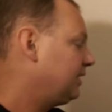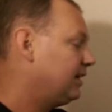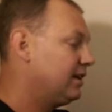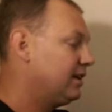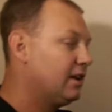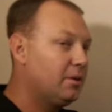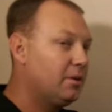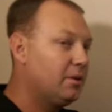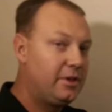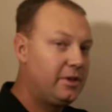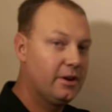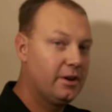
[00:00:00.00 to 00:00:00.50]
that's
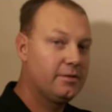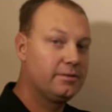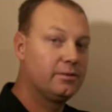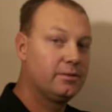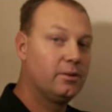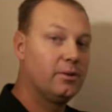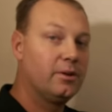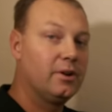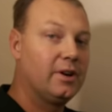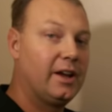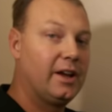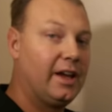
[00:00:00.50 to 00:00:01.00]
getting up there
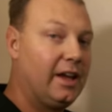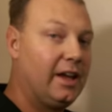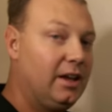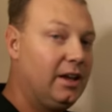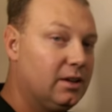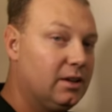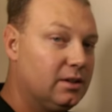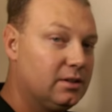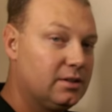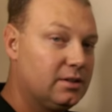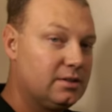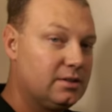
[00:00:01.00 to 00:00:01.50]
for
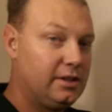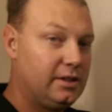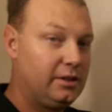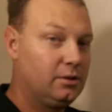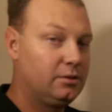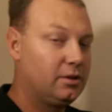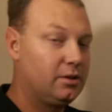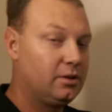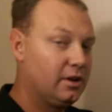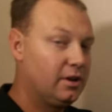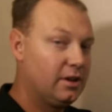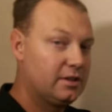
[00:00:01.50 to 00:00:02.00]
a
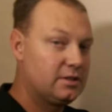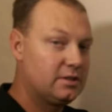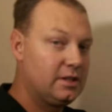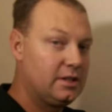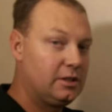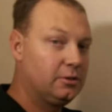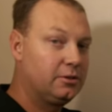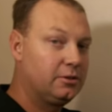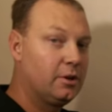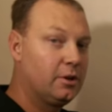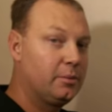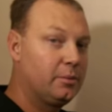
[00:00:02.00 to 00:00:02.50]
single tar- a
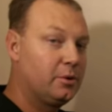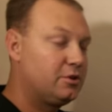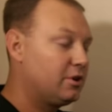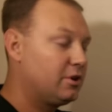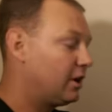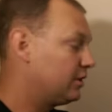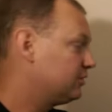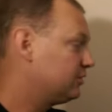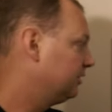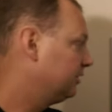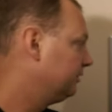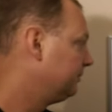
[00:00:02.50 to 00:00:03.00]
single
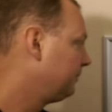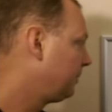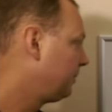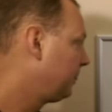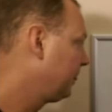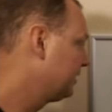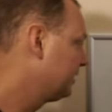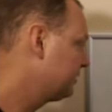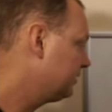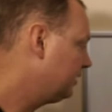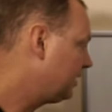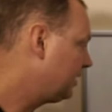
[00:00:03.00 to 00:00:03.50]
turbocharger.
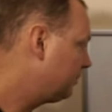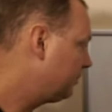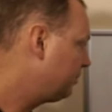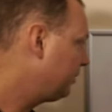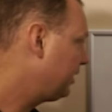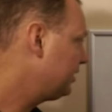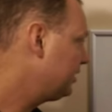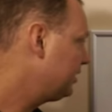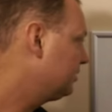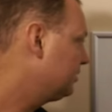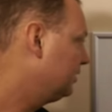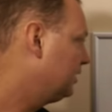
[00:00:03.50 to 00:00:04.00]
It's a lot
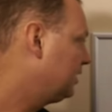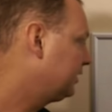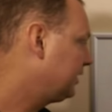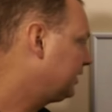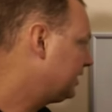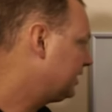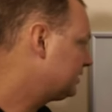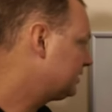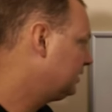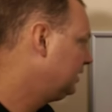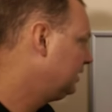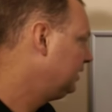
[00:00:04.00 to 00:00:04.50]
of pressure. A lot
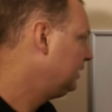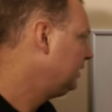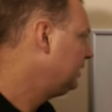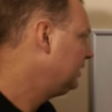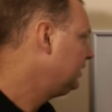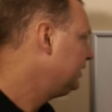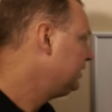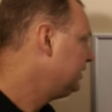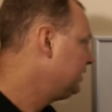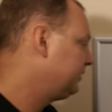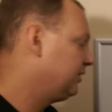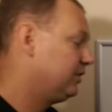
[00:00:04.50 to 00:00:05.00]
of guys
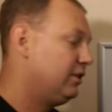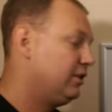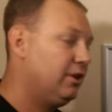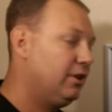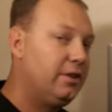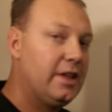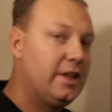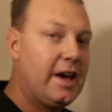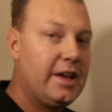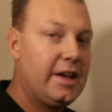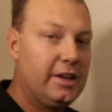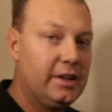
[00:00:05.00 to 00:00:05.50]
can
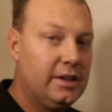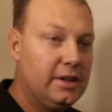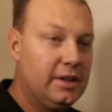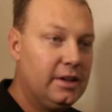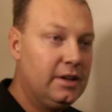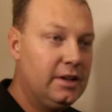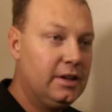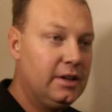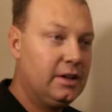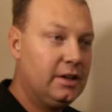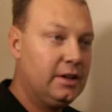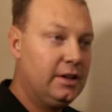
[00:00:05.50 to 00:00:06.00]
do that.
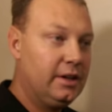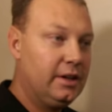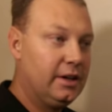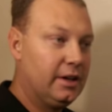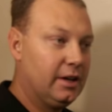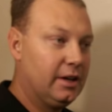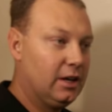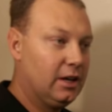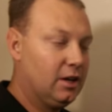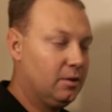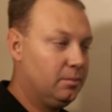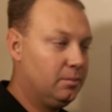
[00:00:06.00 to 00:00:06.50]

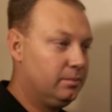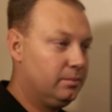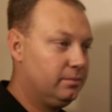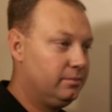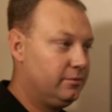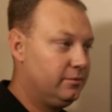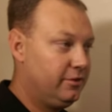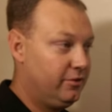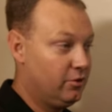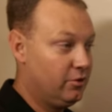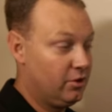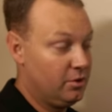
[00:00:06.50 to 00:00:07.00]
Um,
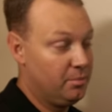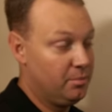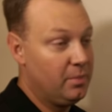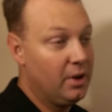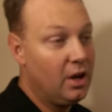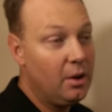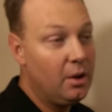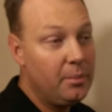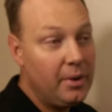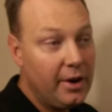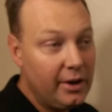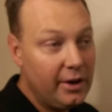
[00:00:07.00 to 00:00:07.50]
from a
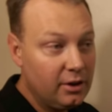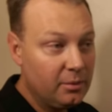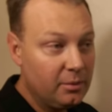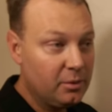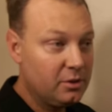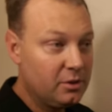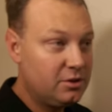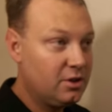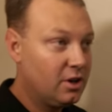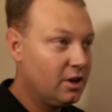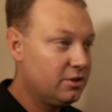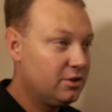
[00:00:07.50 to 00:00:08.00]
ball bearing
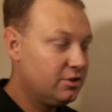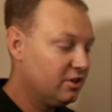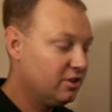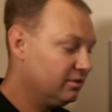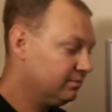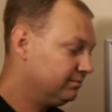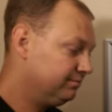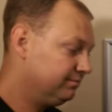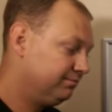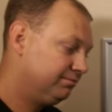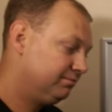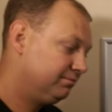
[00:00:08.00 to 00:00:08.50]

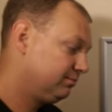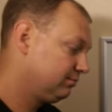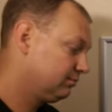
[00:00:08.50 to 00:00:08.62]
turbocharger,